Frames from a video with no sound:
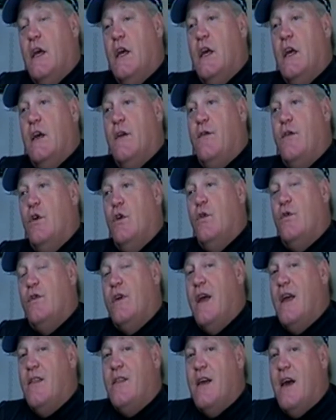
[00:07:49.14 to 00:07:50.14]
if you
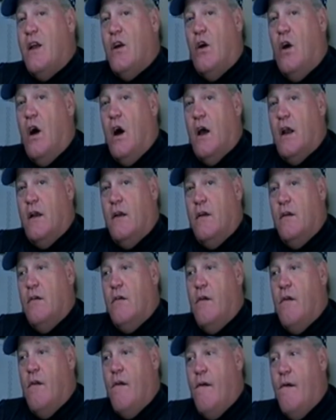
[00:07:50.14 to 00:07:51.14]
take that on
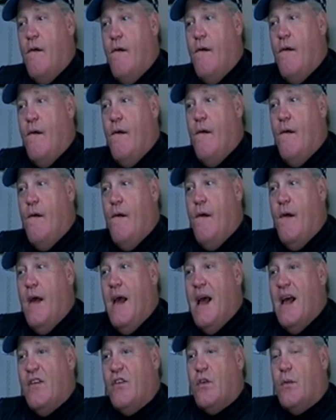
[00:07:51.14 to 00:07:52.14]

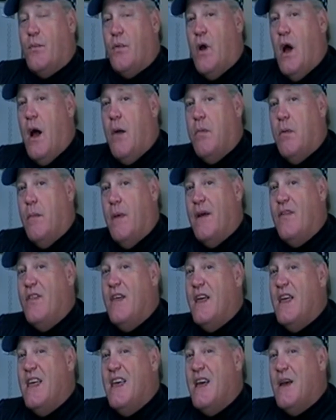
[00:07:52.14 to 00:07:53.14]
as the problem, I
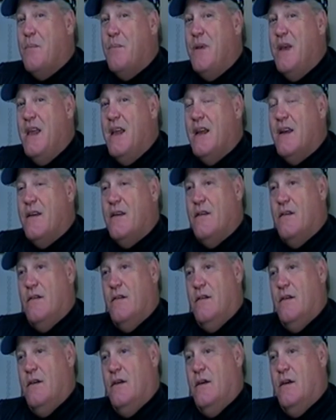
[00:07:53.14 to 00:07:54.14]
think you can beat it.
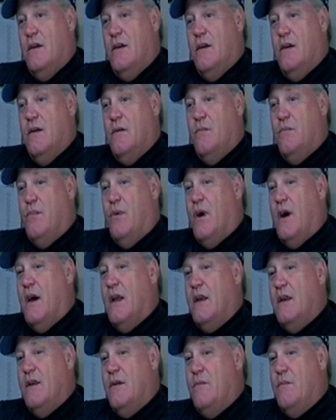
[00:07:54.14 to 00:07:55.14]

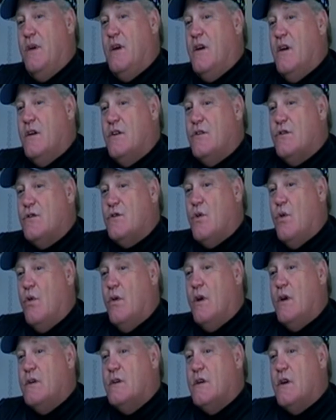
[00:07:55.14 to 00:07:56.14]
But because your score
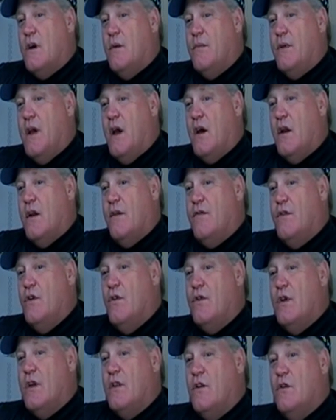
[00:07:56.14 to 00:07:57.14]
doesn't come down, if you
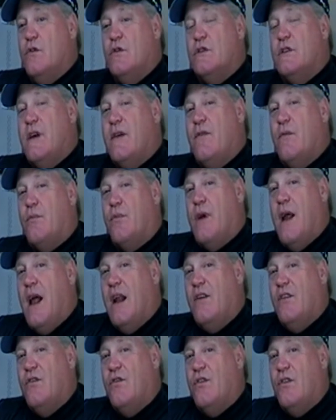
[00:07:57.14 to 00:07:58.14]
think you just haven't
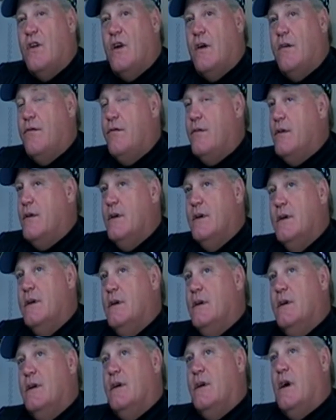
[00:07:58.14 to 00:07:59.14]
practiced enough,
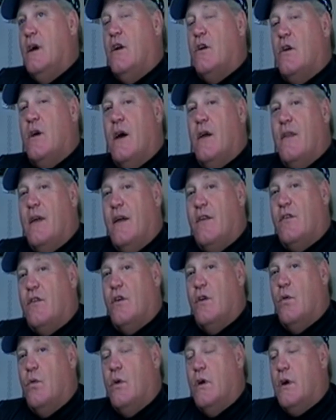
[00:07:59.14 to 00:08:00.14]
I don't know how that's
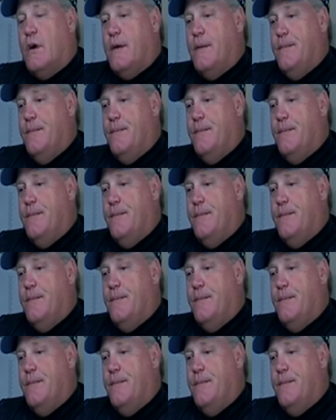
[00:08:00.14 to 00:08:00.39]
going to work.